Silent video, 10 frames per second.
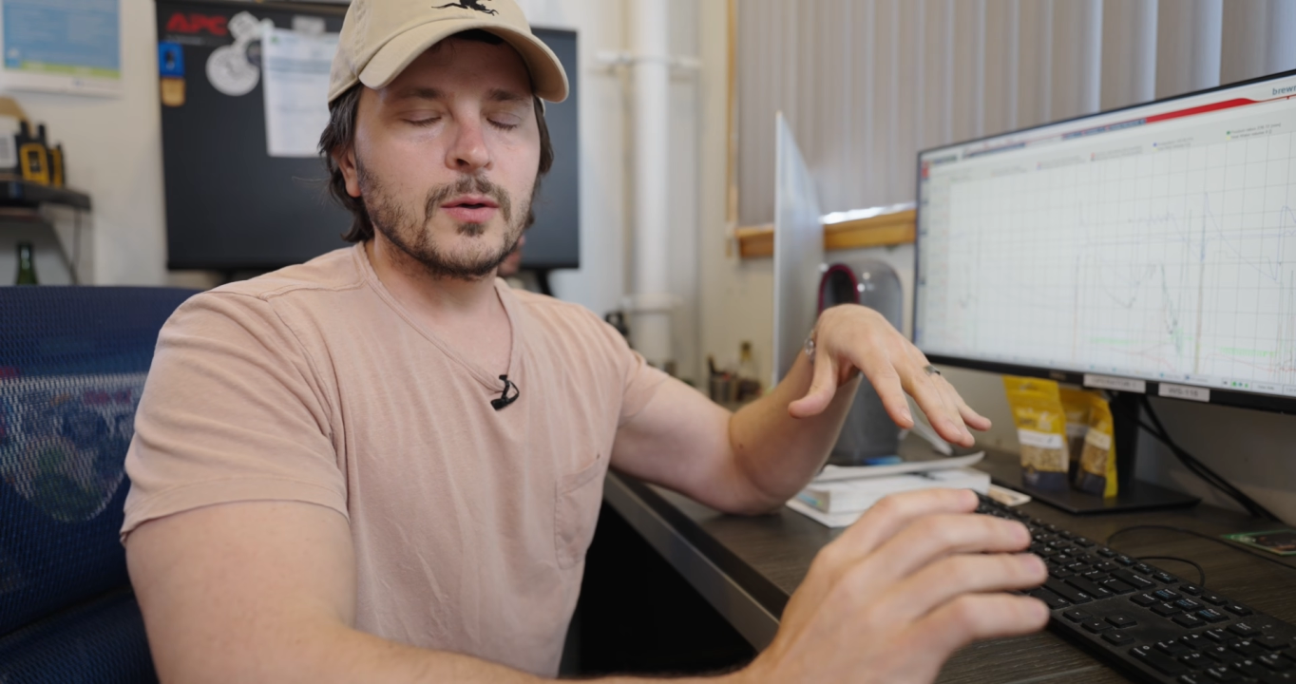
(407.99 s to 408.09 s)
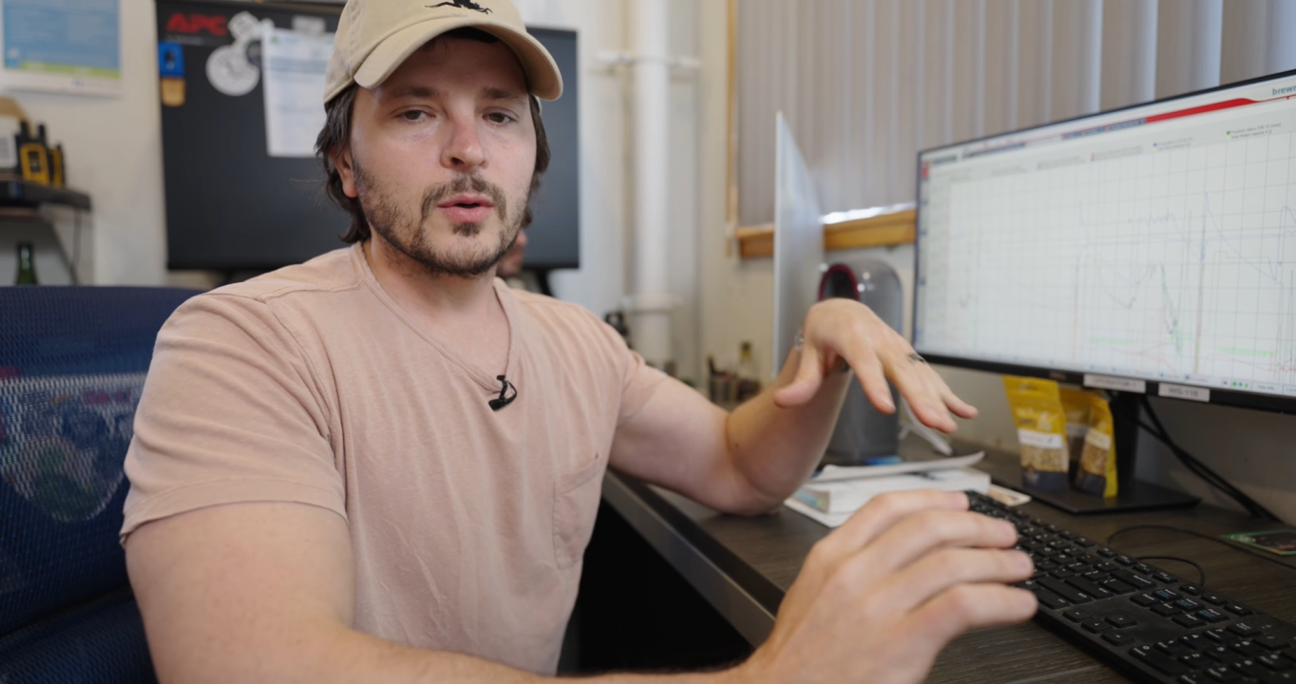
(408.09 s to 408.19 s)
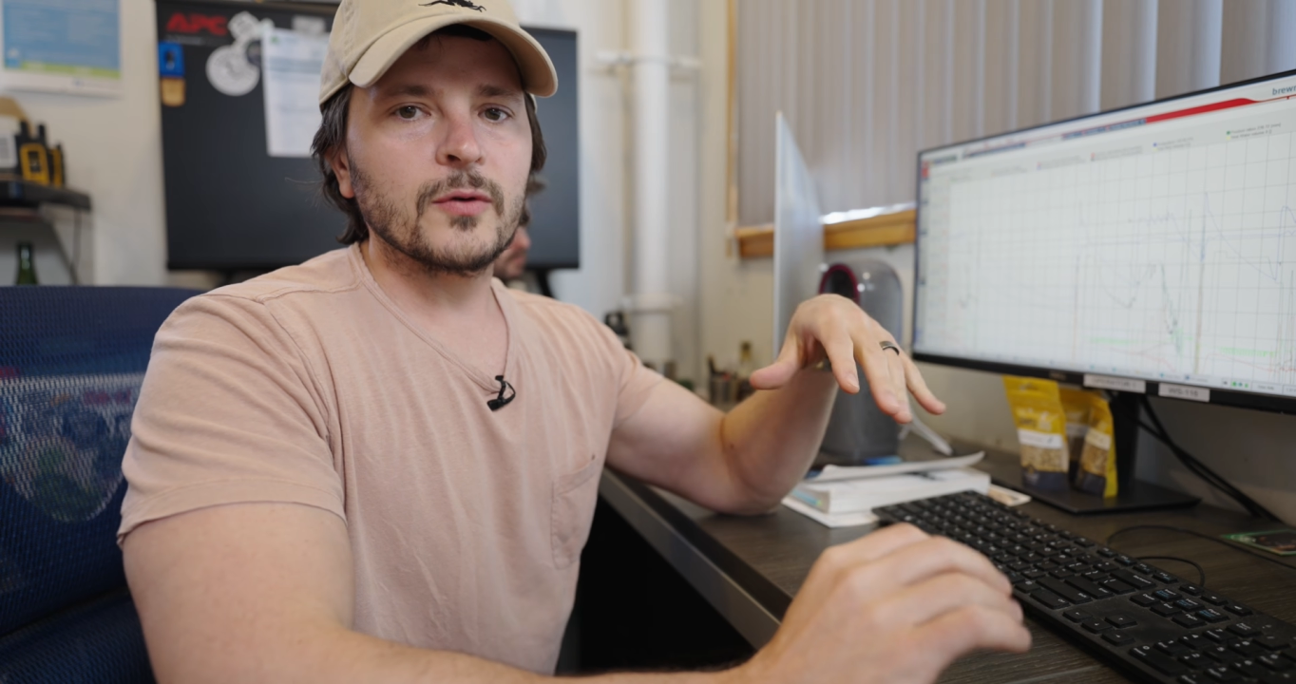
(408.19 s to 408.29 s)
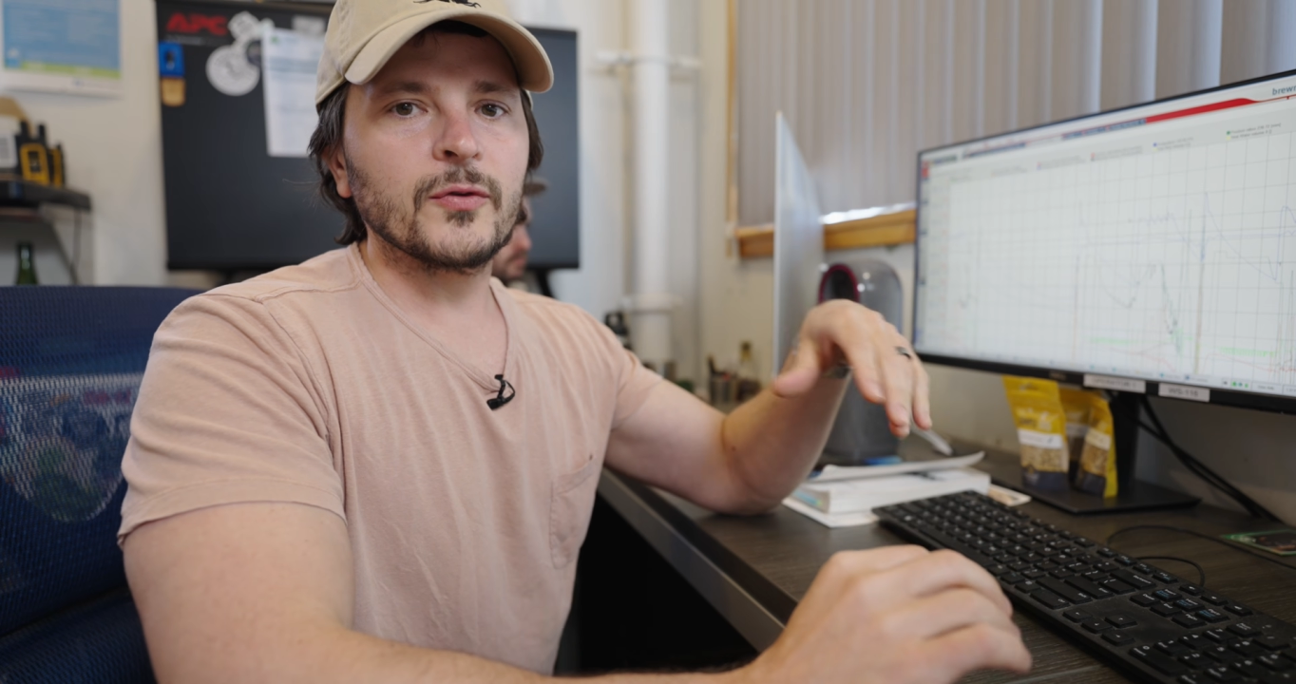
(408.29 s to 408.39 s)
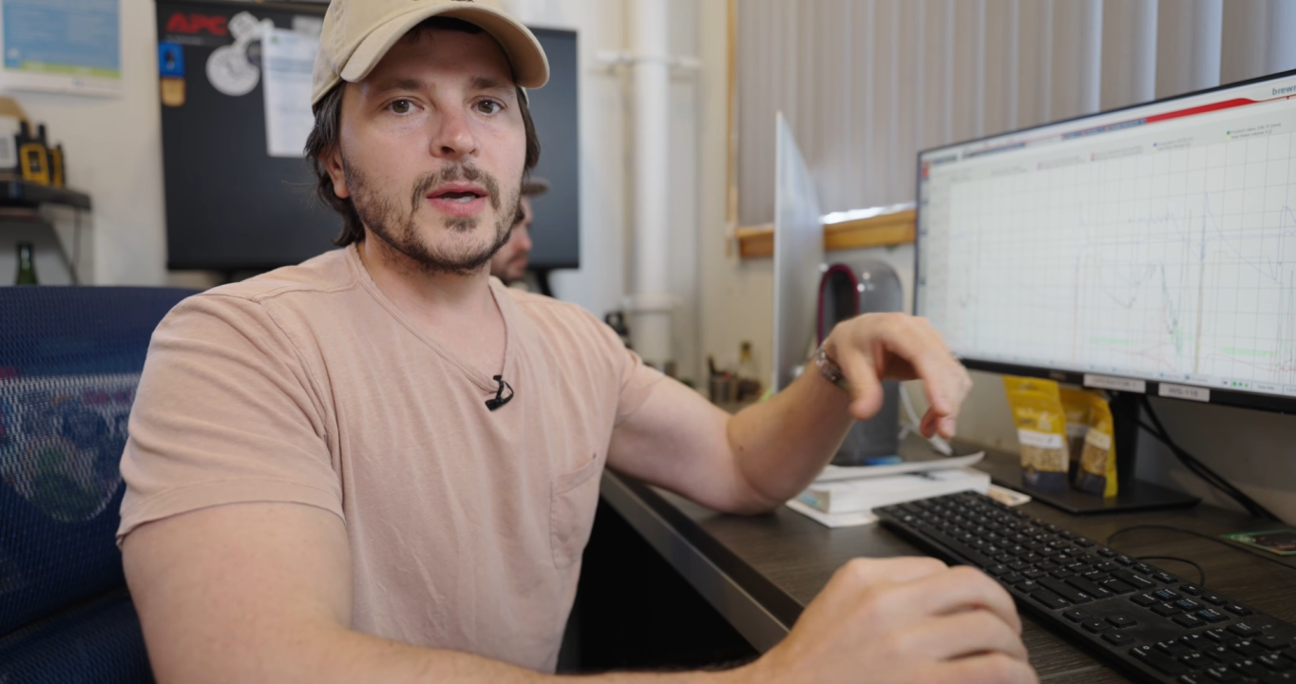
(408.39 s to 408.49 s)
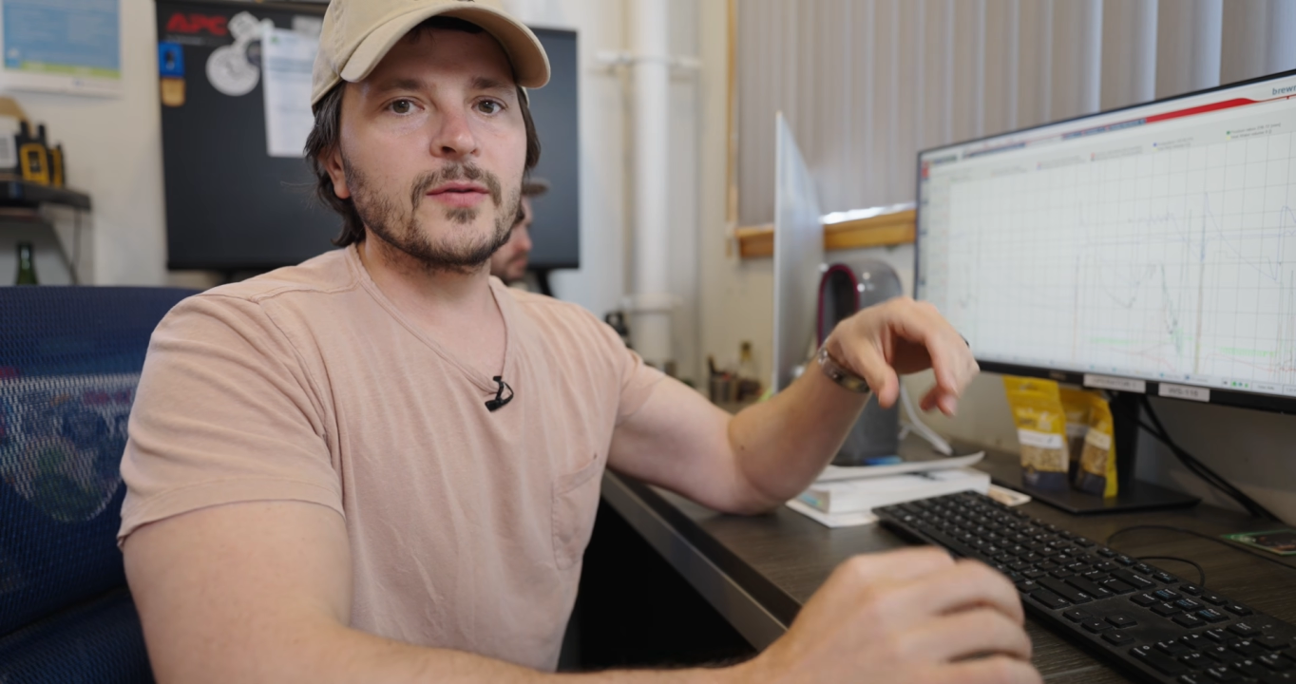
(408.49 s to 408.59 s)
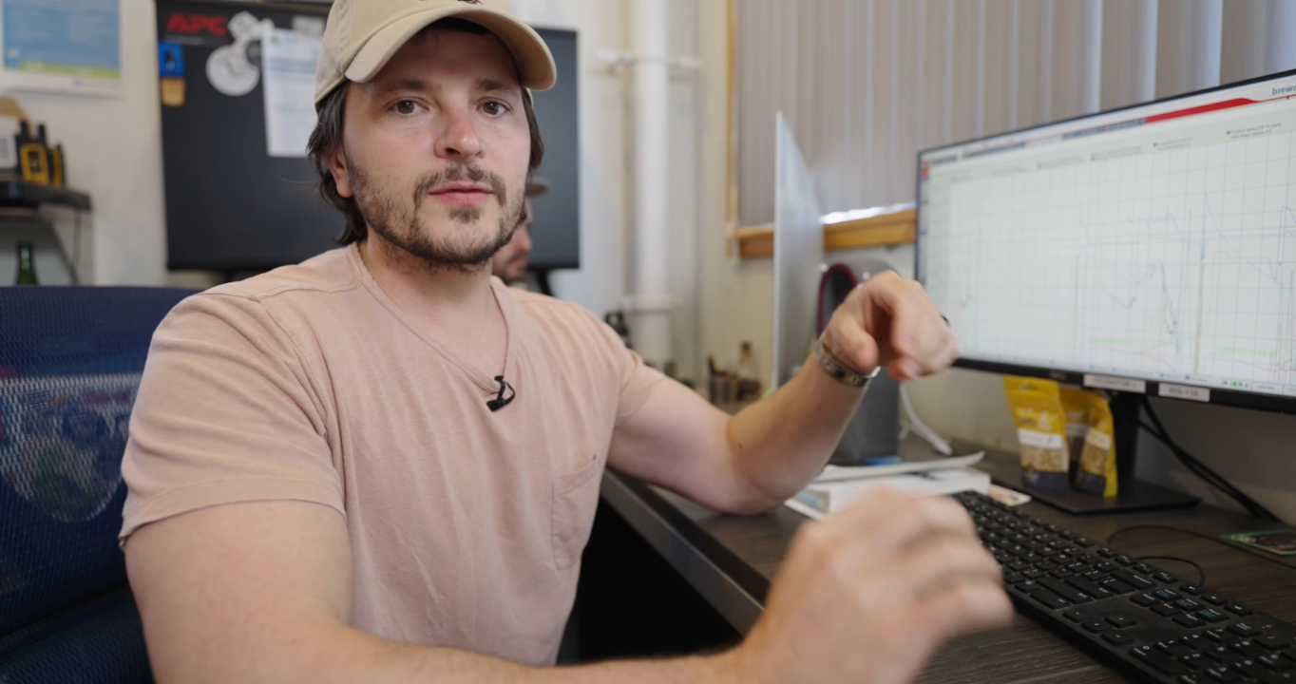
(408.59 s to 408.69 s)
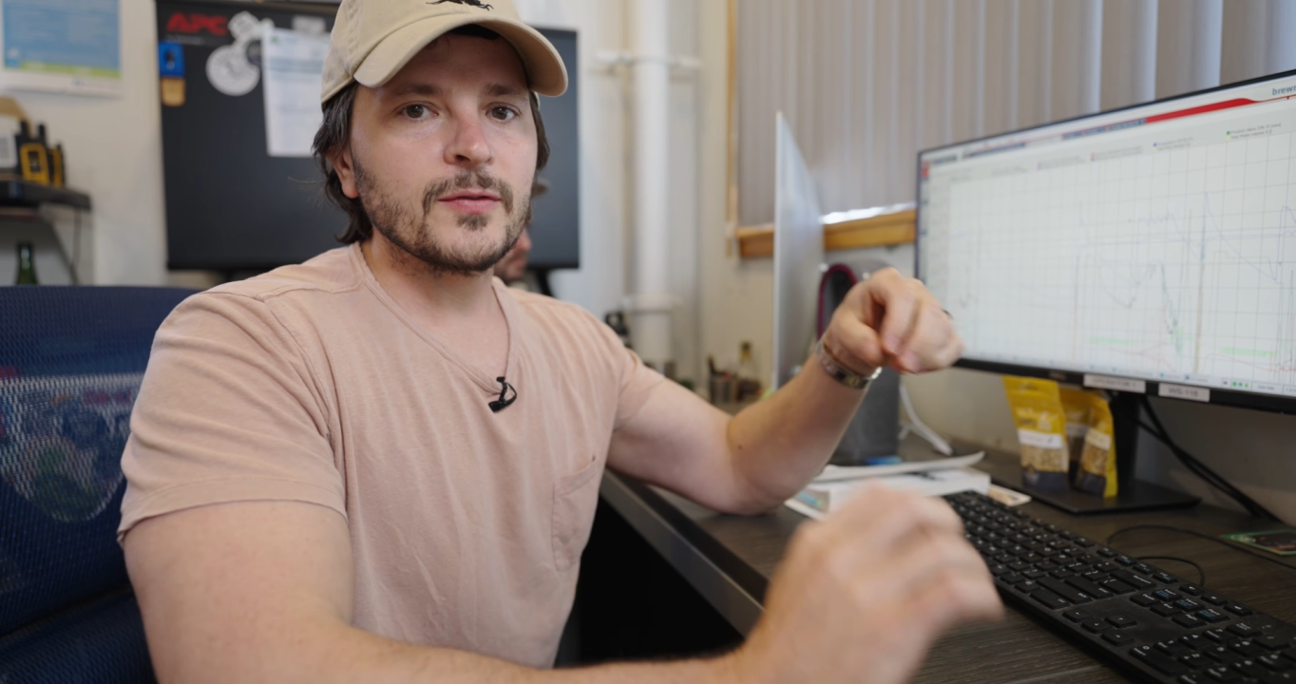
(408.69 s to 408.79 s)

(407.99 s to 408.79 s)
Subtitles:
or if we have